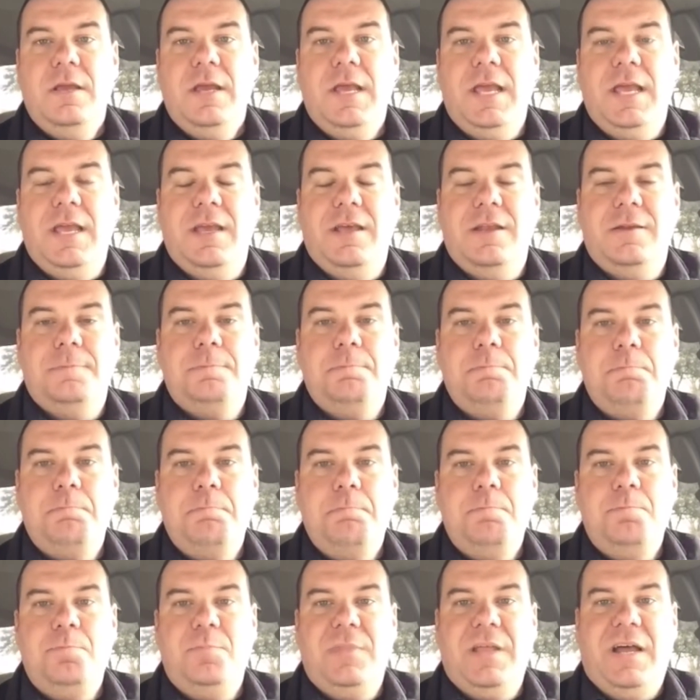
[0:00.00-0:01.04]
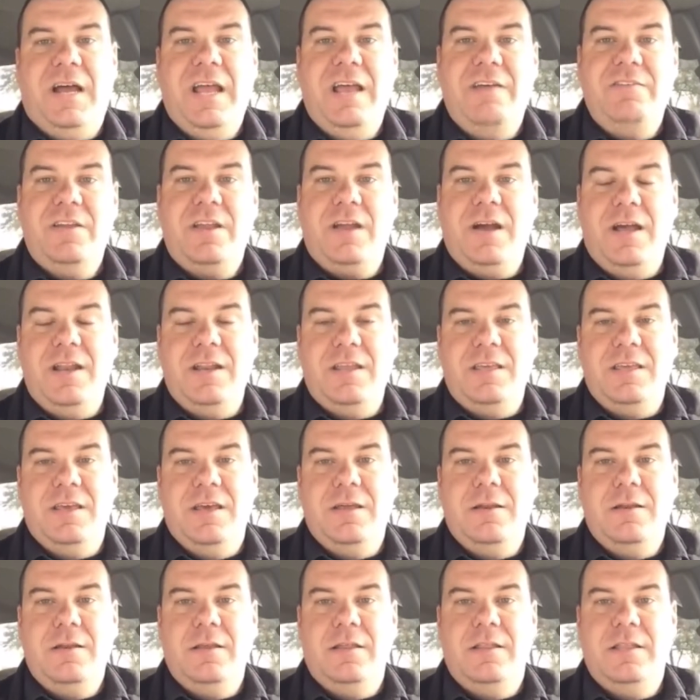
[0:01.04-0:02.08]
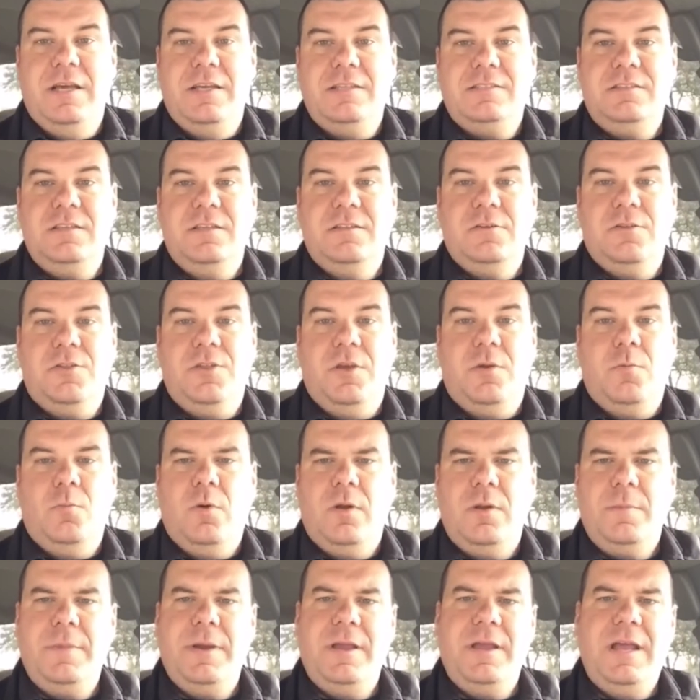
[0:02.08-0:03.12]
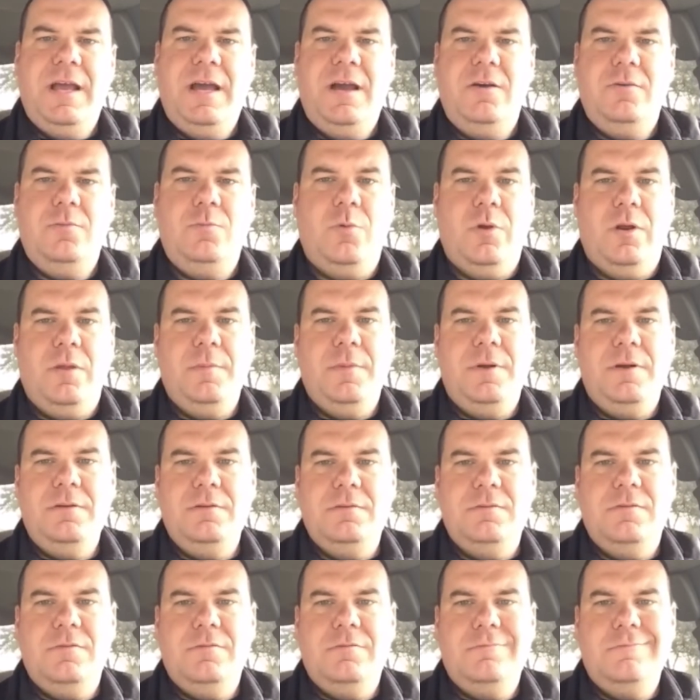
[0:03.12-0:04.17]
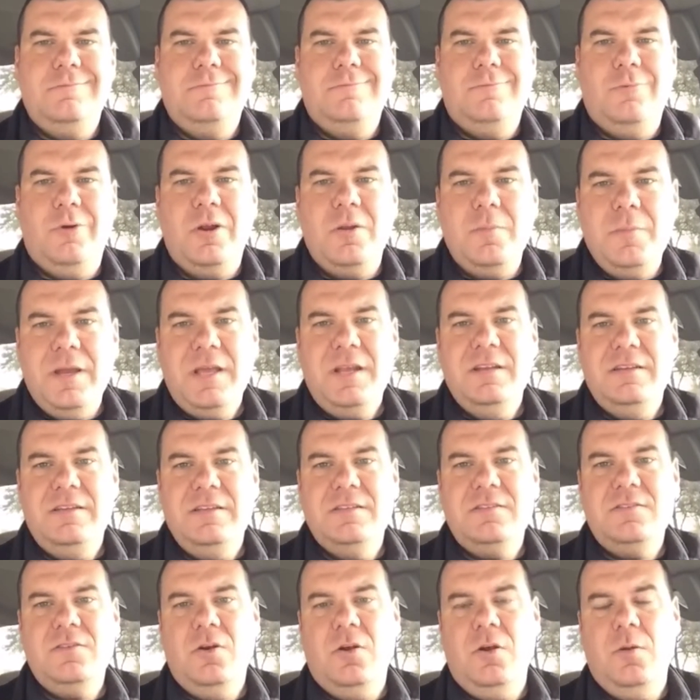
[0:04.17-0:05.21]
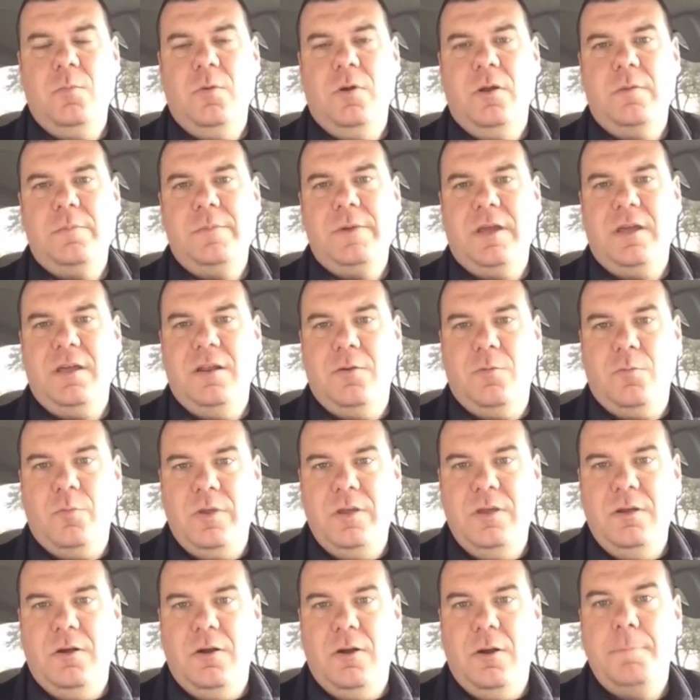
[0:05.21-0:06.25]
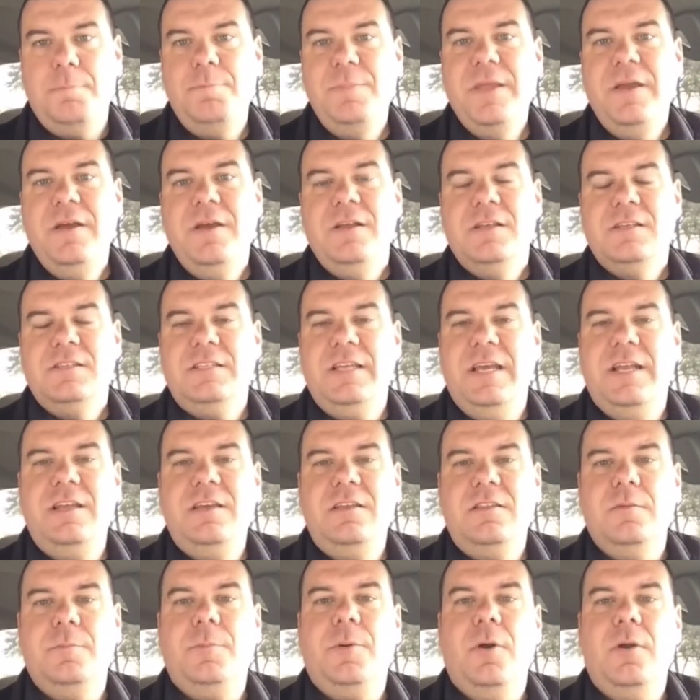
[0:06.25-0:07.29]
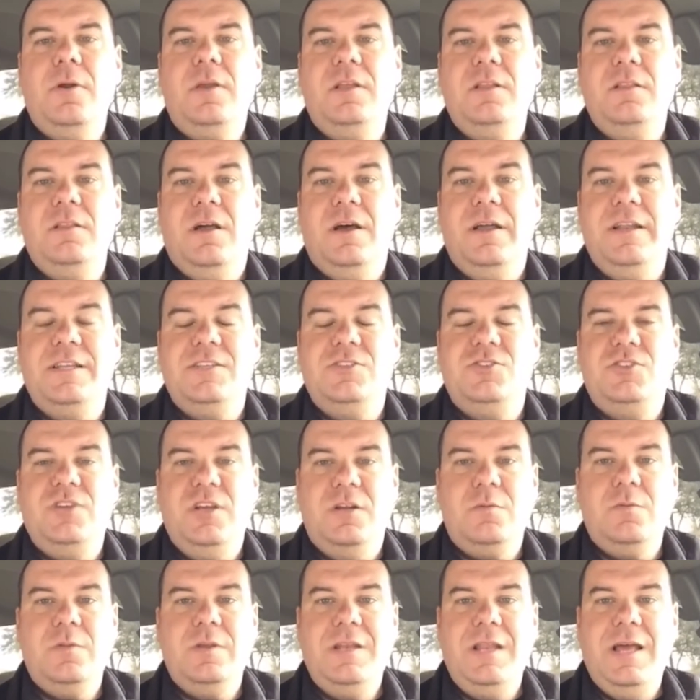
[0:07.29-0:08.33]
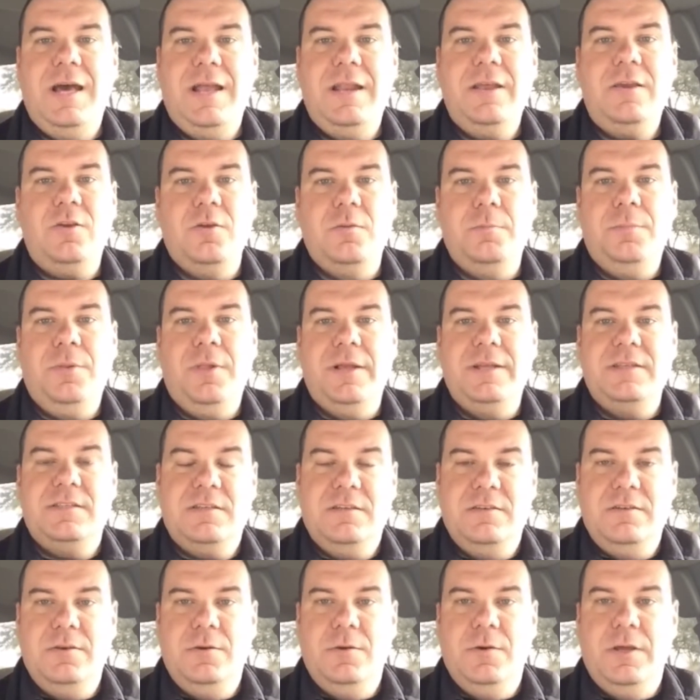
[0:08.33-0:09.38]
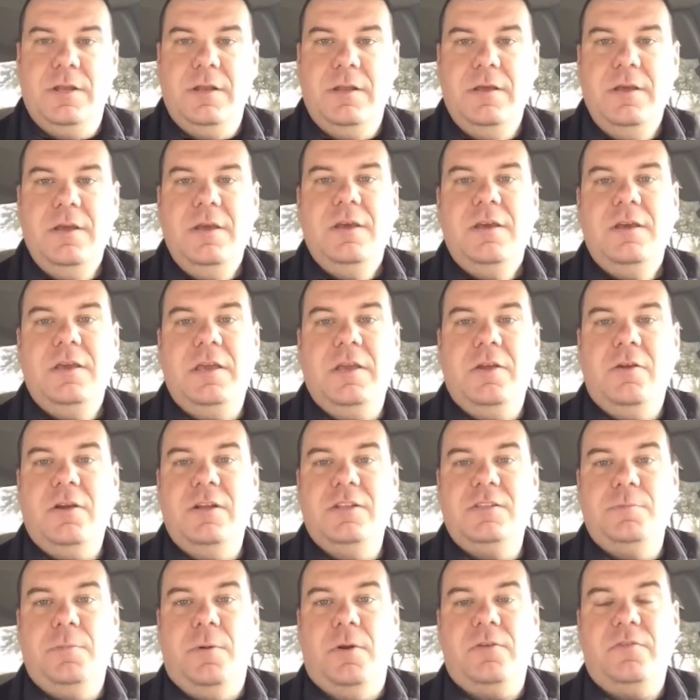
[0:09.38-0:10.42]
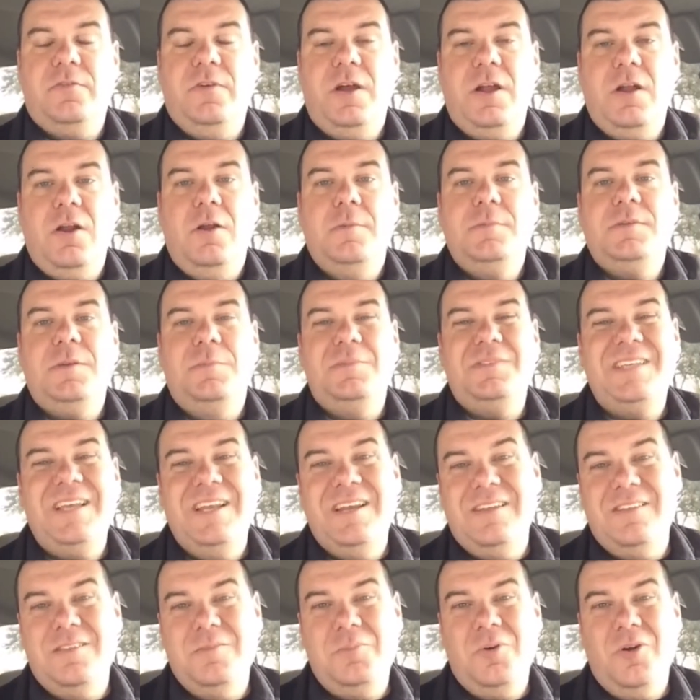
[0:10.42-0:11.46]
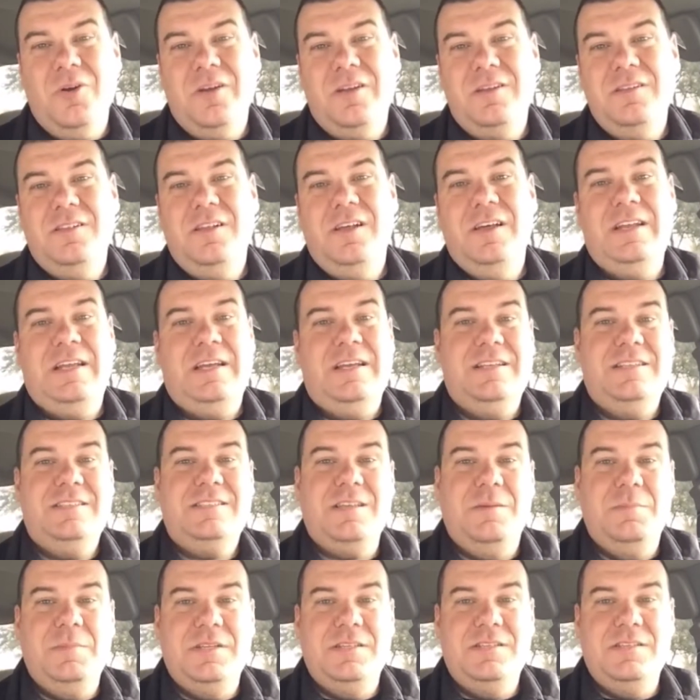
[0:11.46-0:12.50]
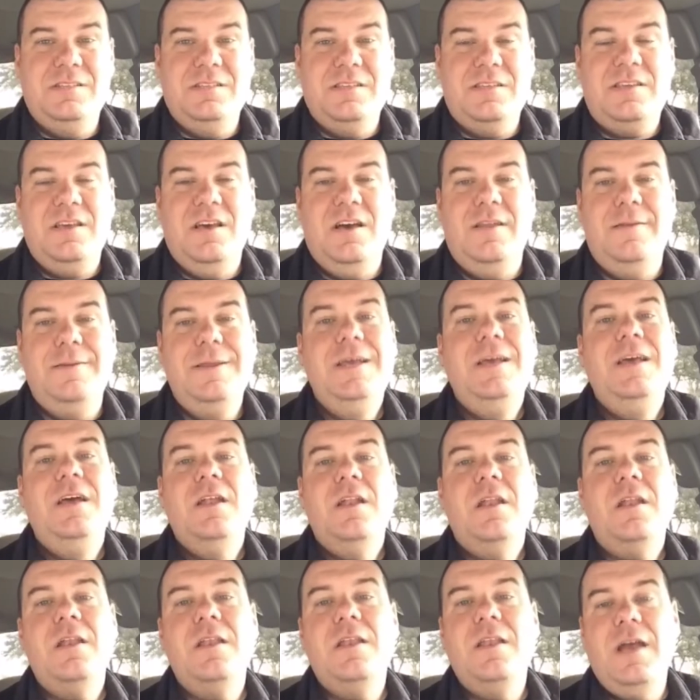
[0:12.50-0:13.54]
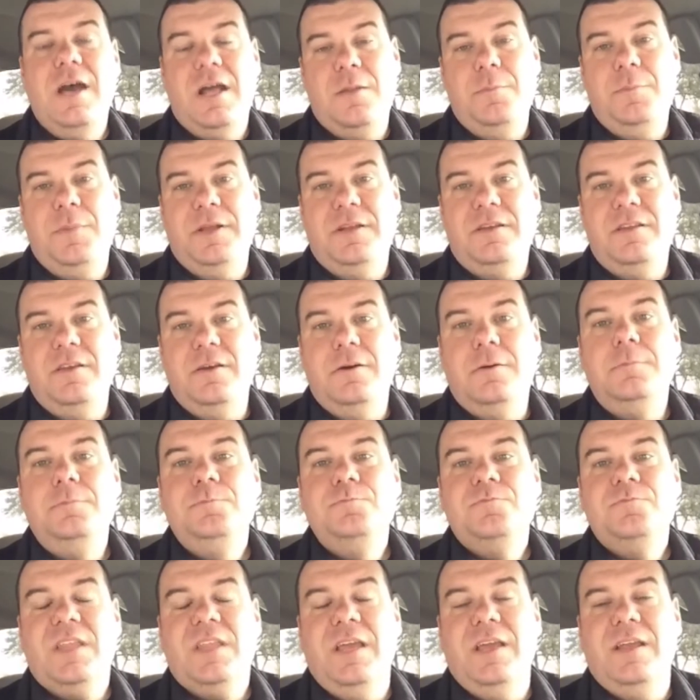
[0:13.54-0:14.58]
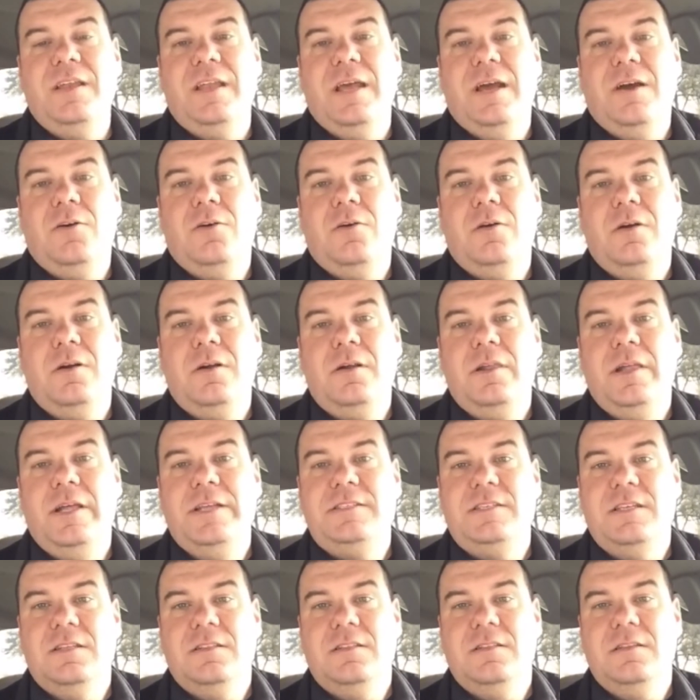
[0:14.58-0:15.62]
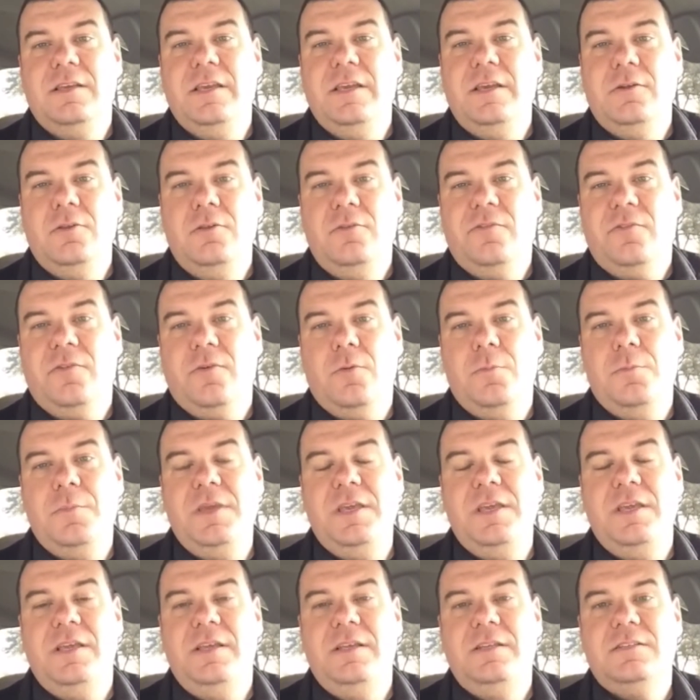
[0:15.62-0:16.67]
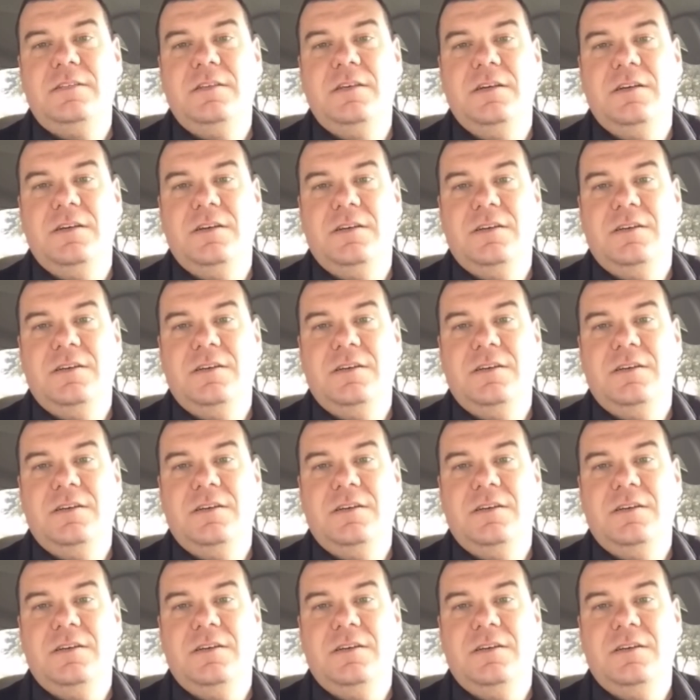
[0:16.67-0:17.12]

And I haven't got it yet. And that's the other thing. Where am I going to disarm? Where am I going to rearm? Standing in the parking lot is generally not a good place to do it. Here at Sparks Firearms, I'm standing in the parking lot. Somebody sees a gun. Not a big deal. Now, is it legal for me to